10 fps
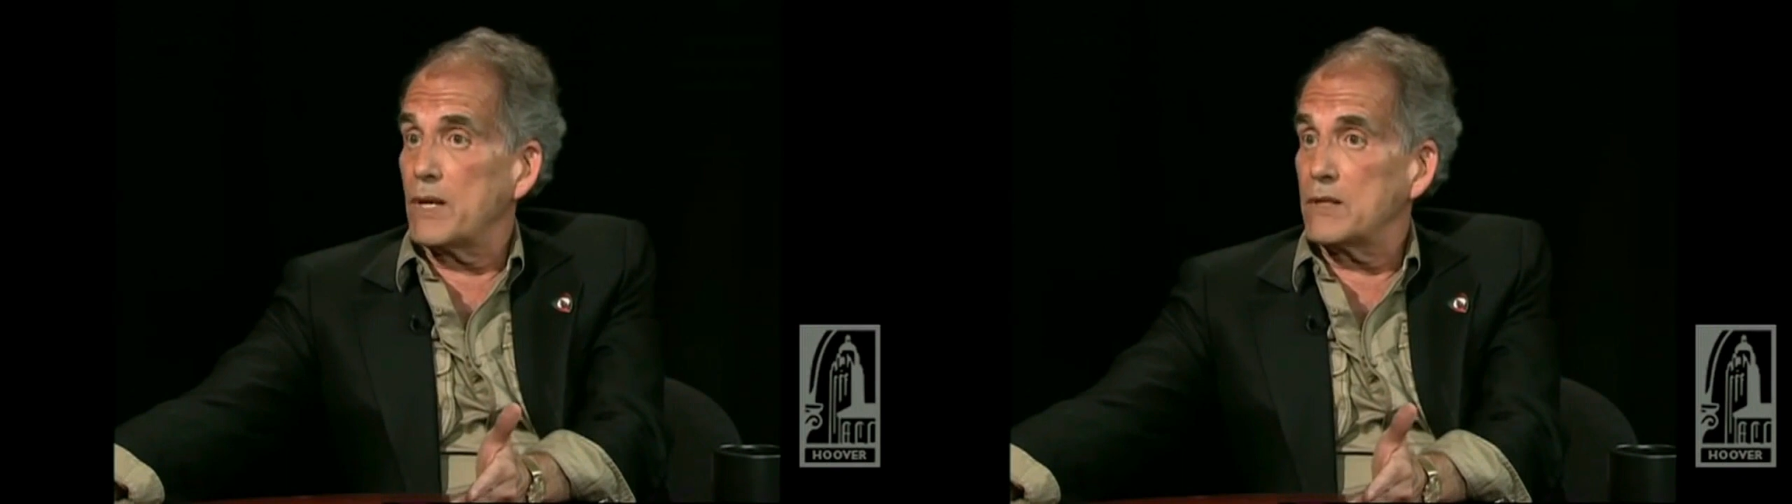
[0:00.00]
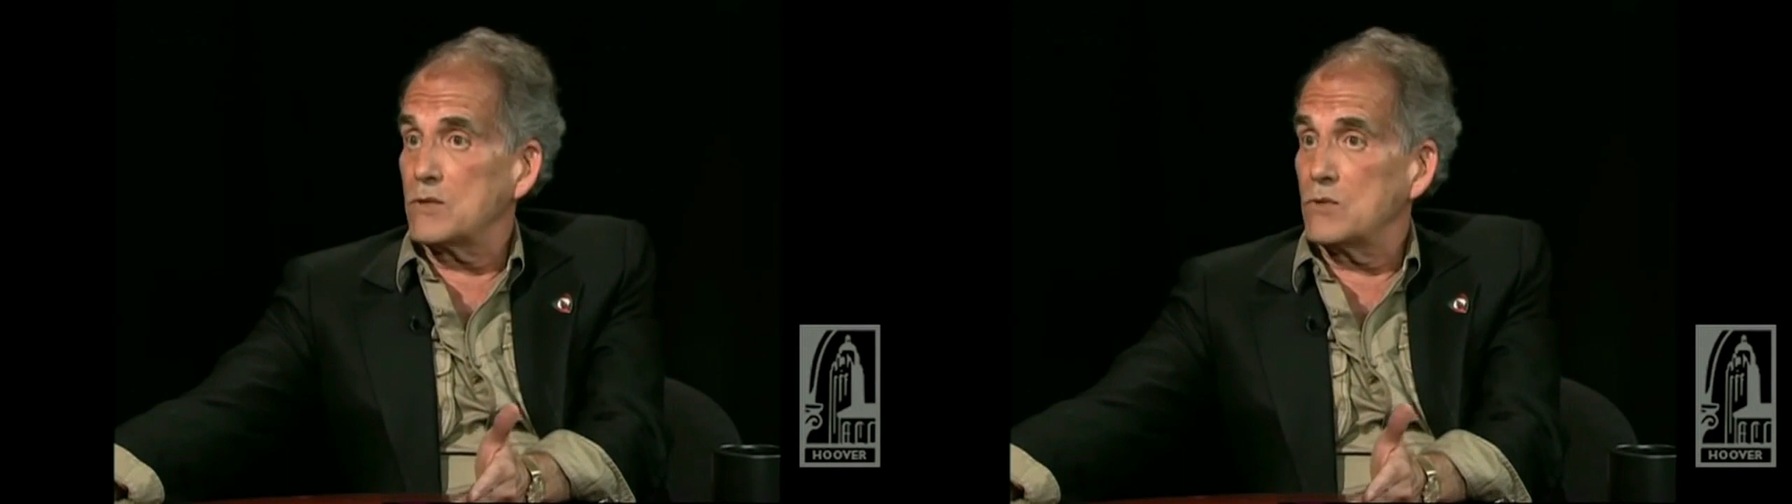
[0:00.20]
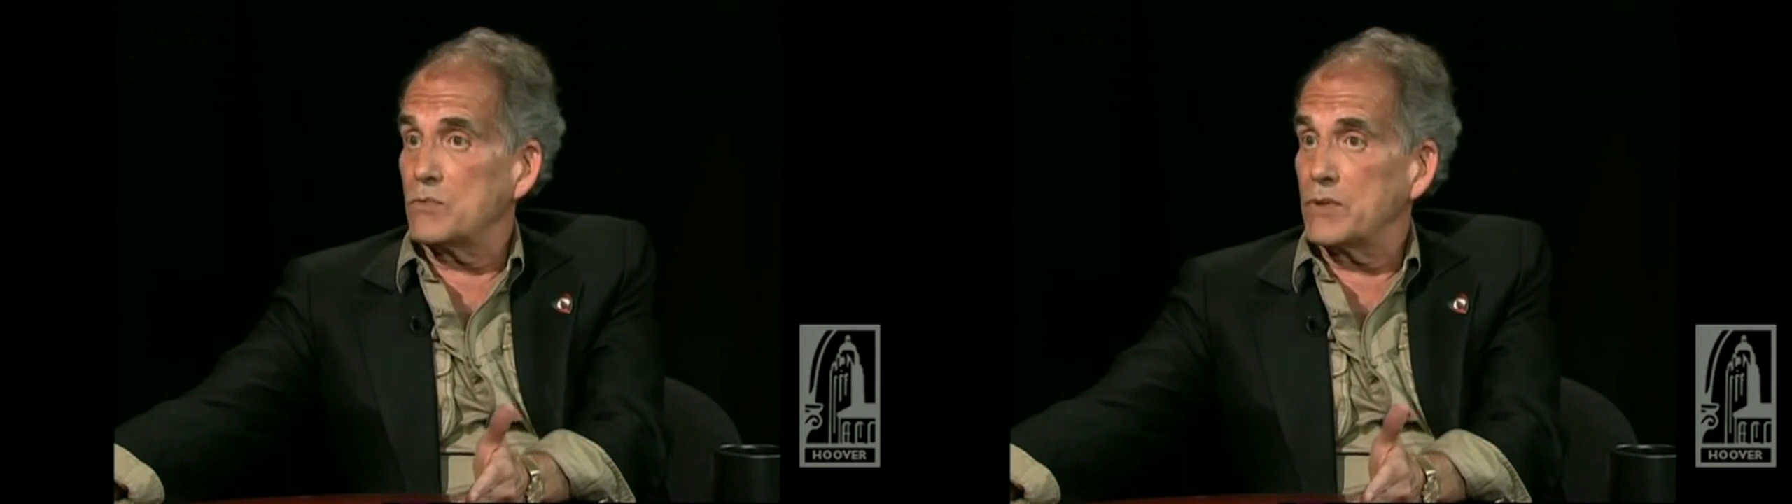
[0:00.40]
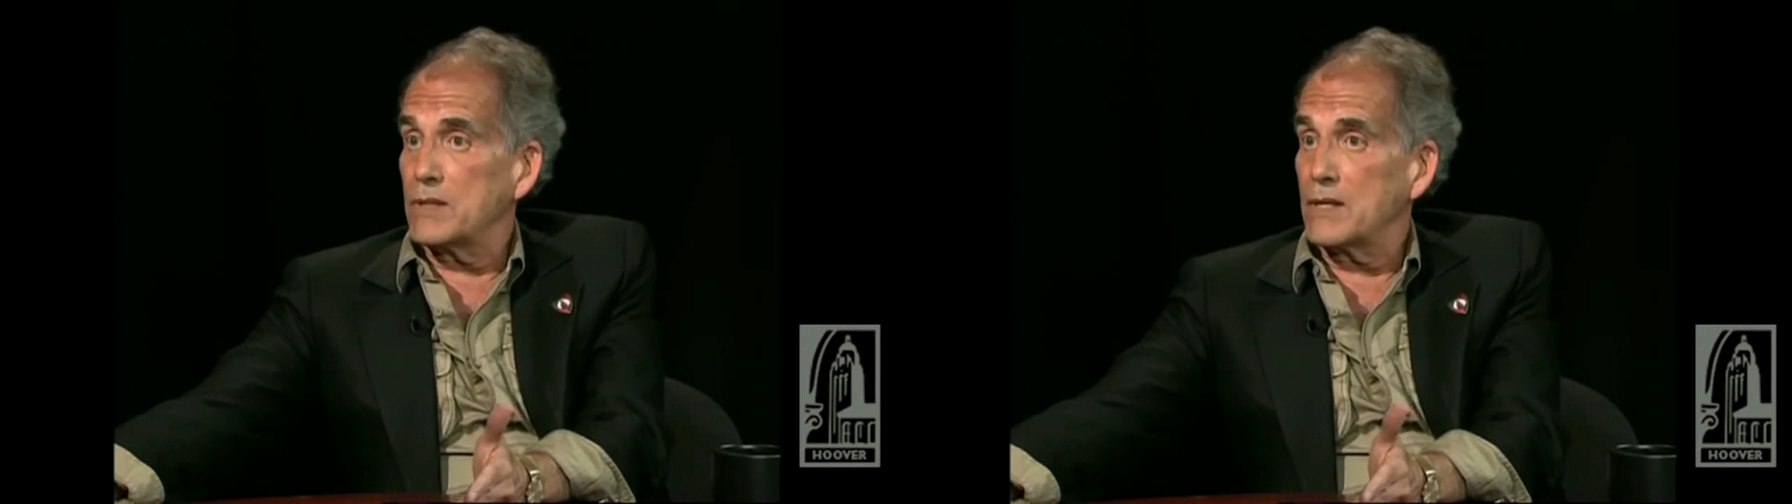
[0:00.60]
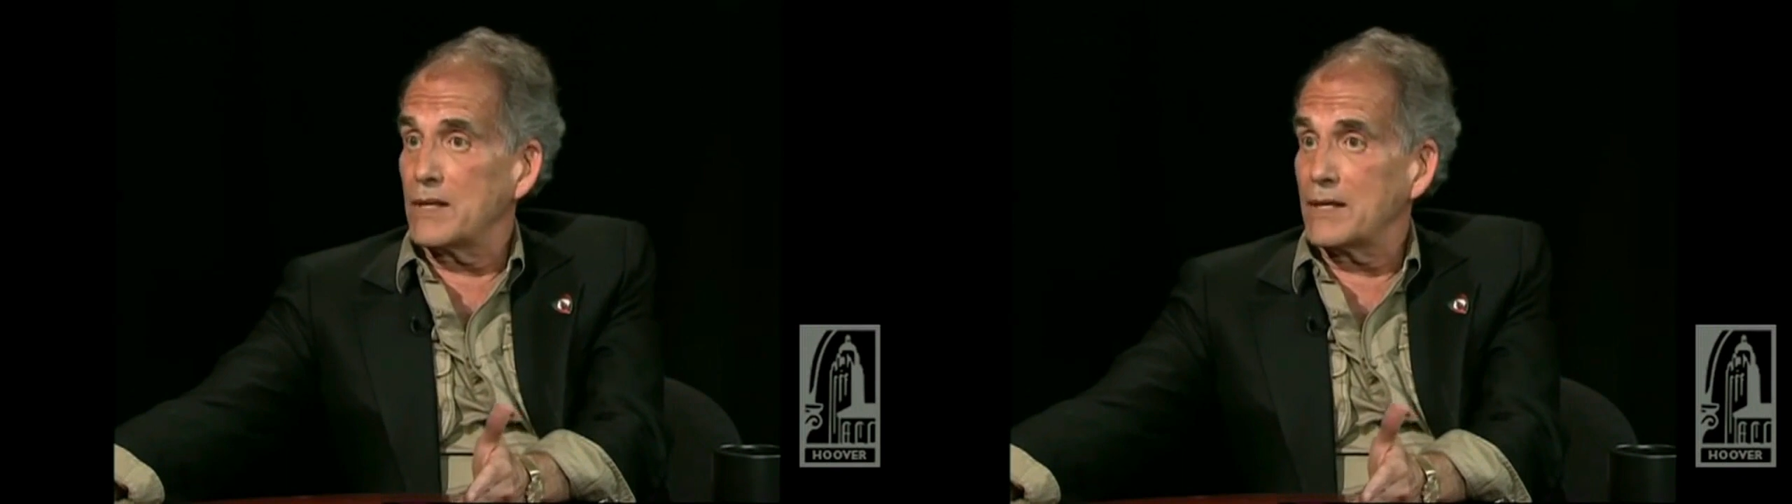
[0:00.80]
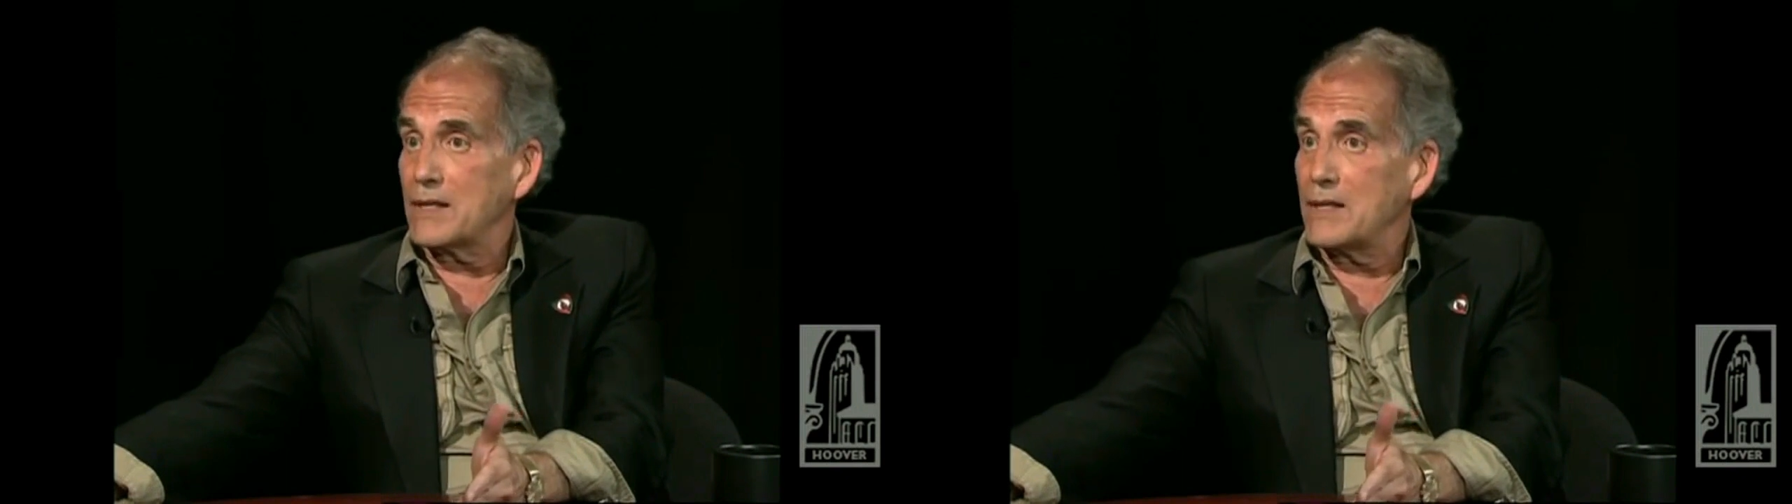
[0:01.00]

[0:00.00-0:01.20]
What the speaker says: by a superintellect.